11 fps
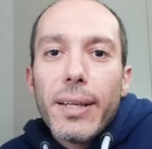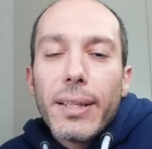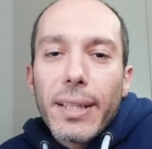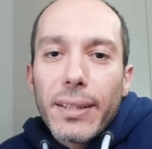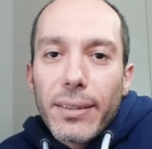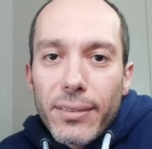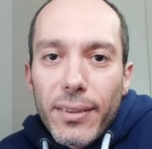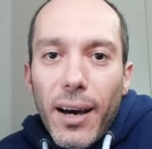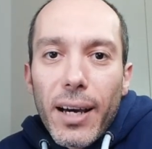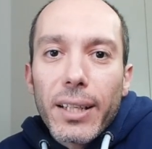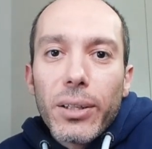the
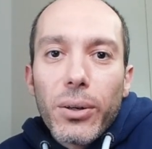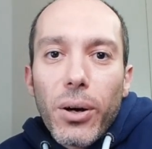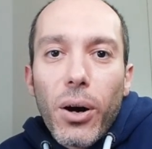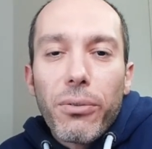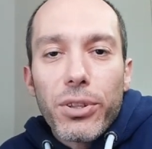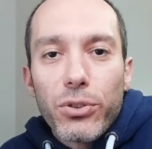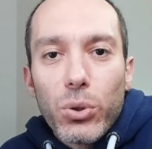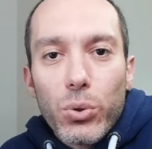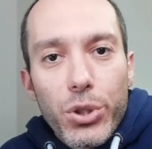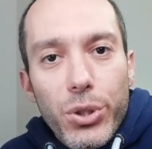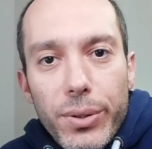design of the
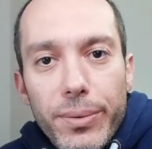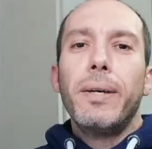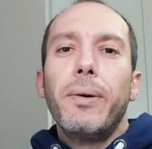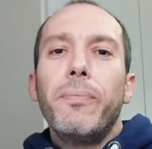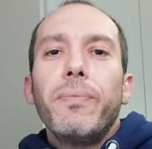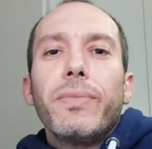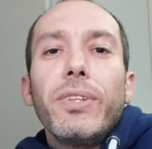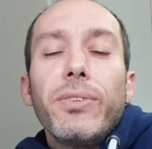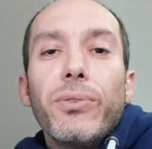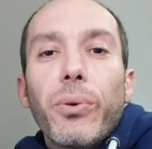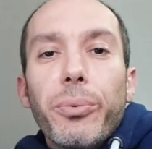solution. This
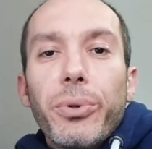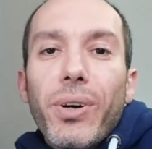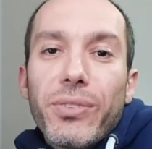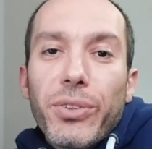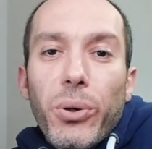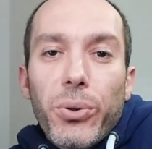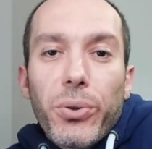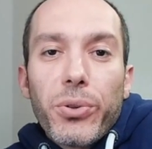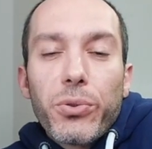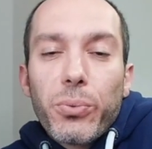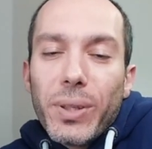interview, as the
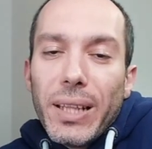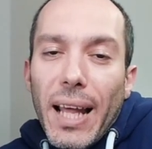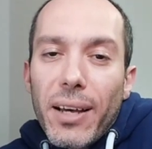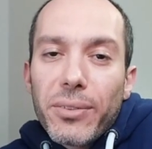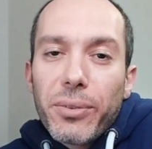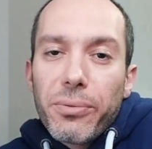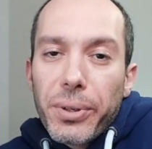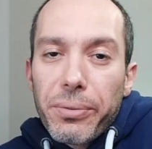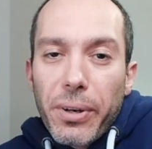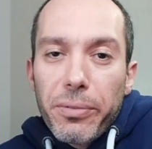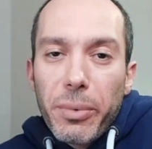others, will last
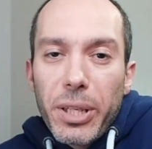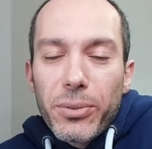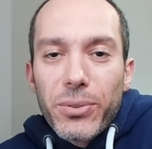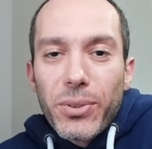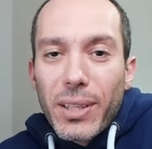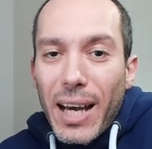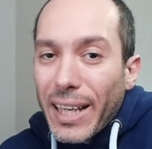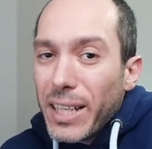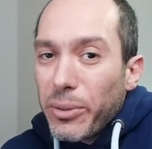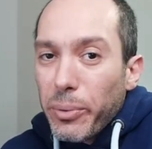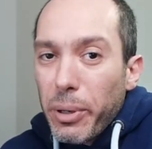45 minutes.
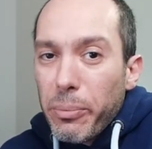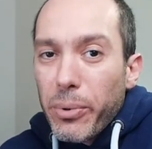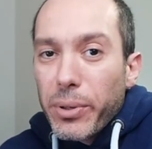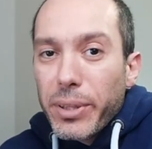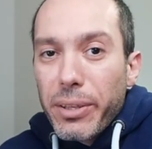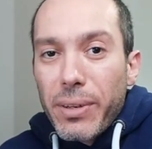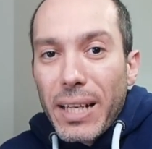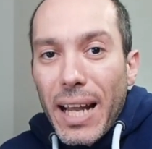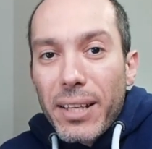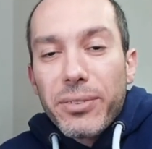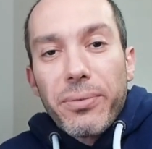Again, remember, the
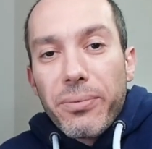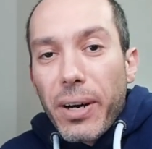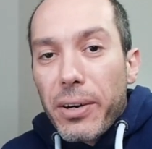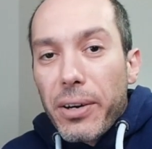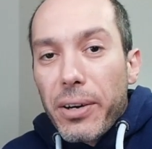last 5